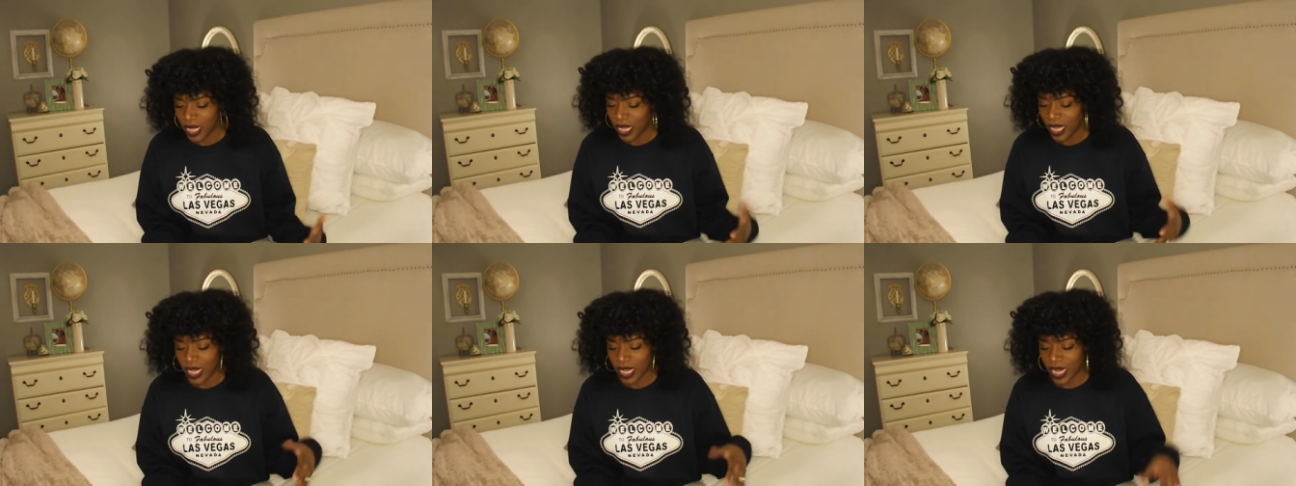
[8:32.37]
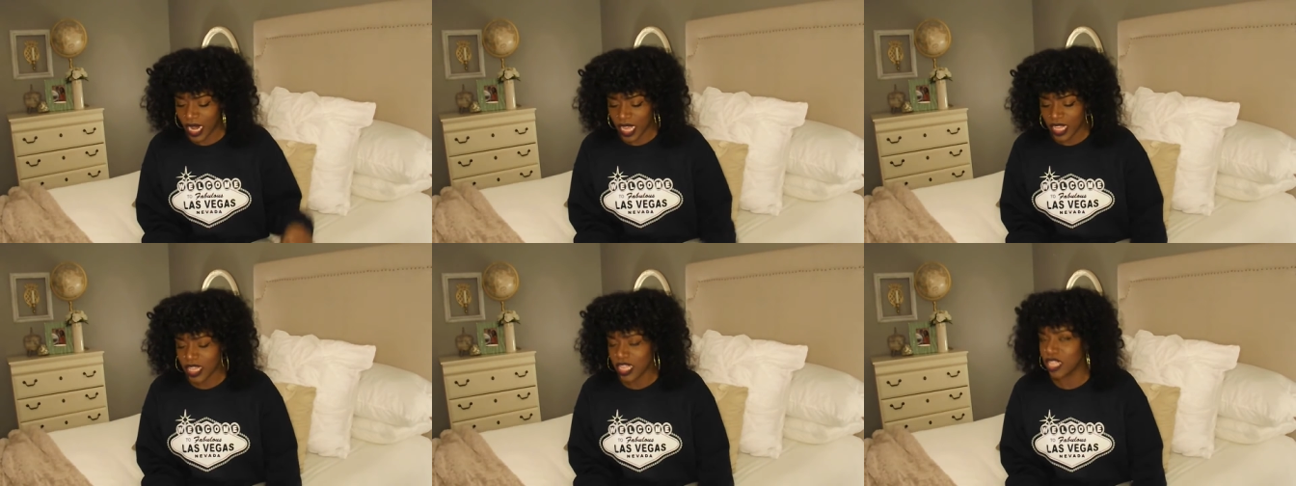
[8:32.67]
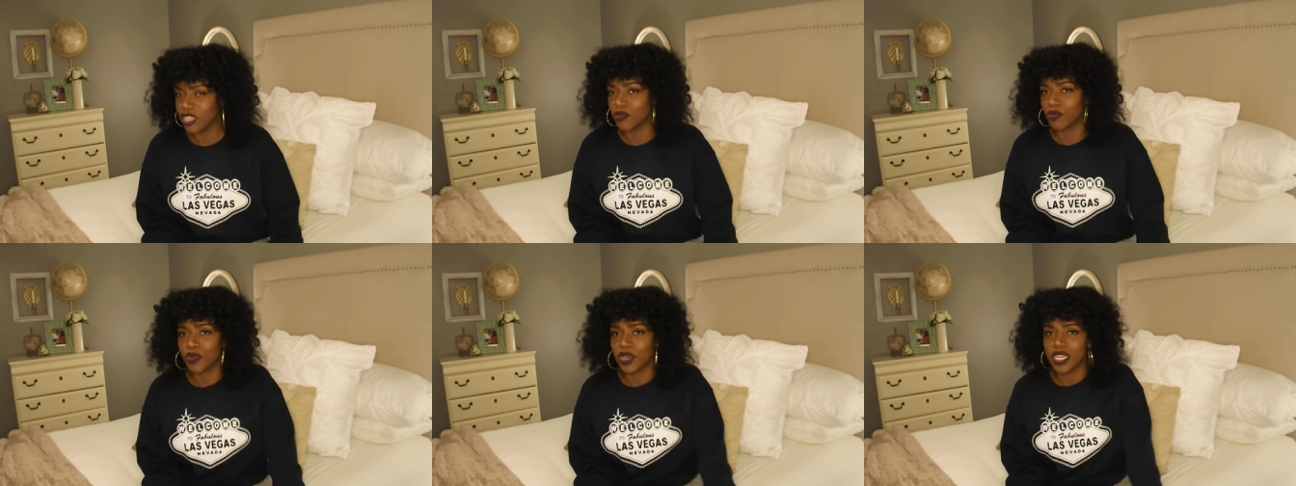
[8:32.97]
and I
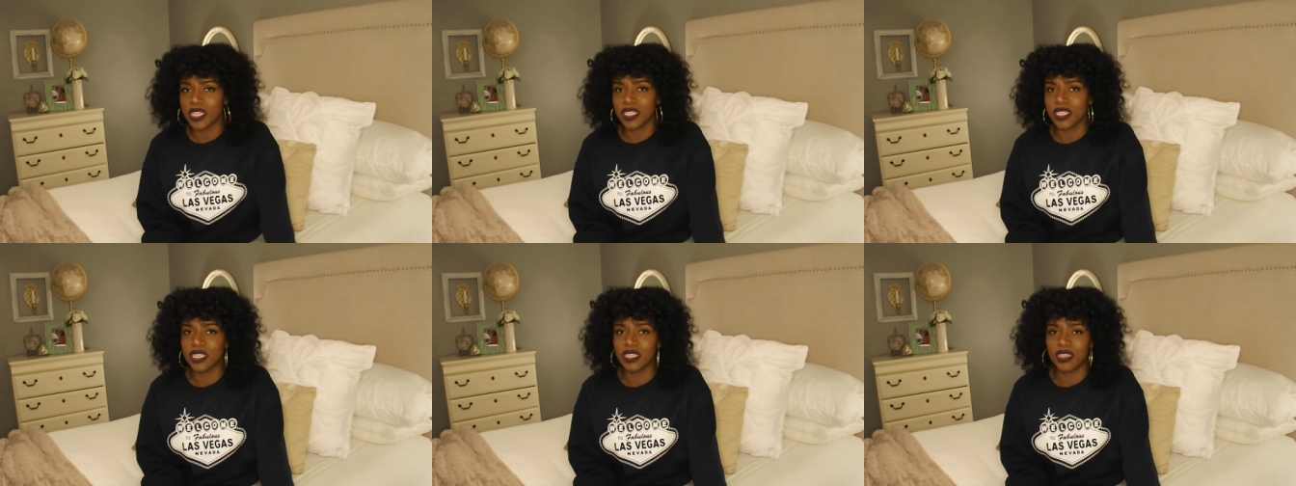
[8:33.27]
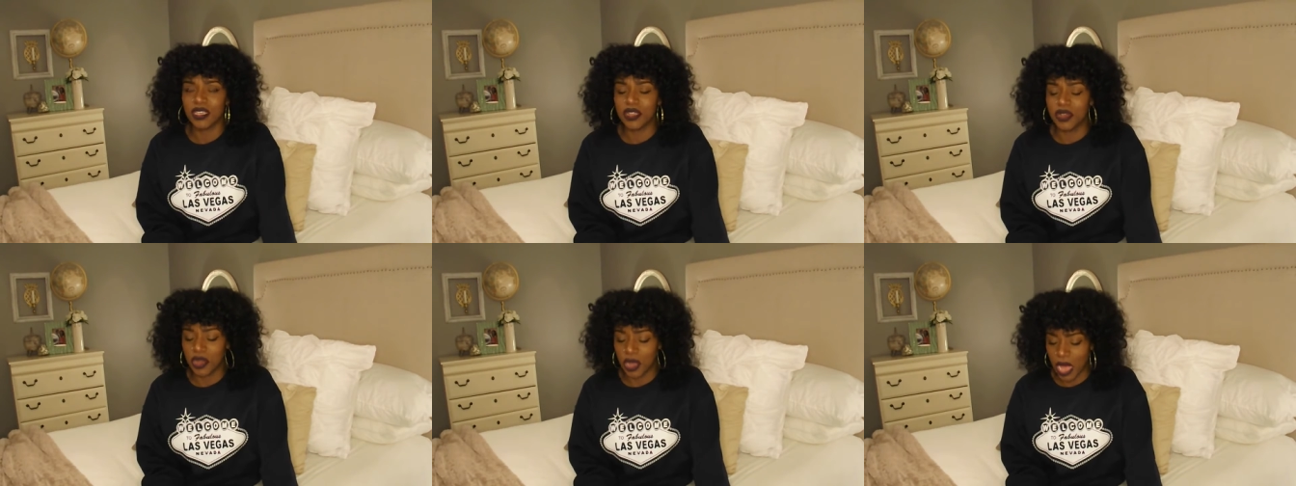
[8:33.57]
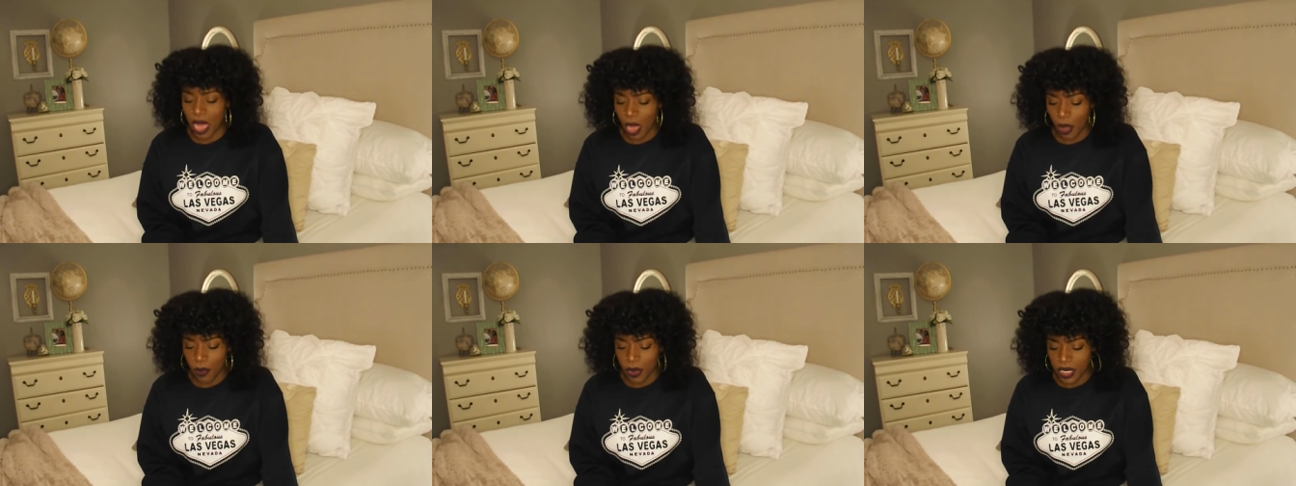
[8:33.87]
just wasn't, you know,
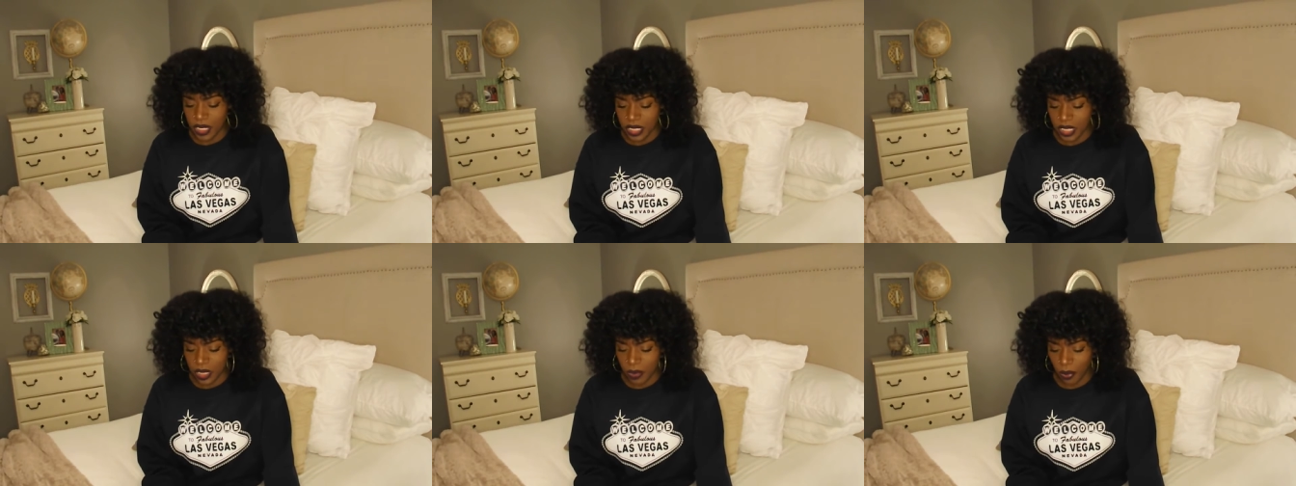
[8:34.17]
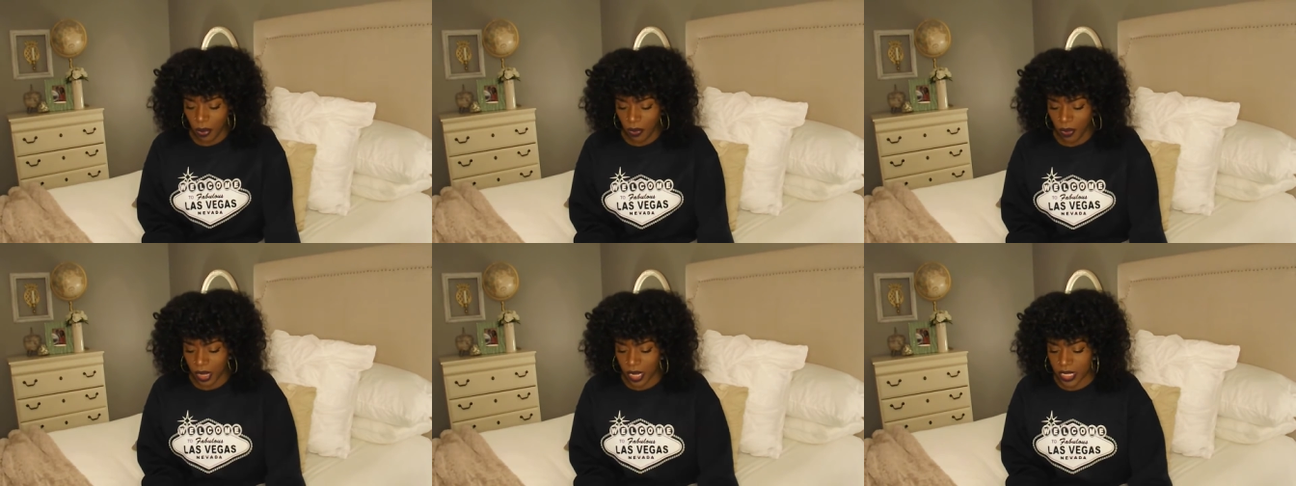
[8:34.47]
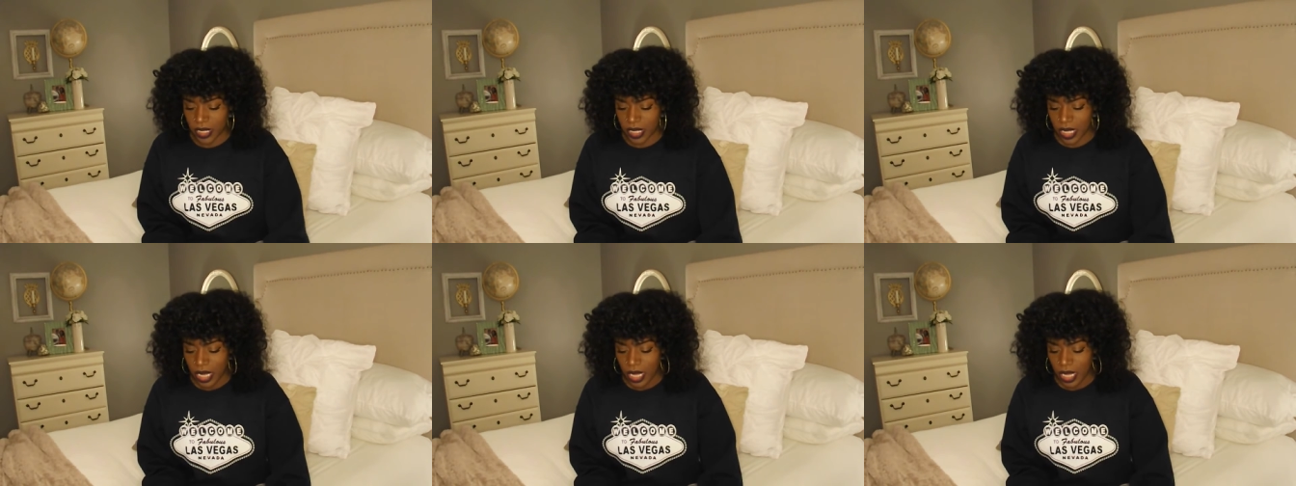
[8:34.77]
I wasn't impressed.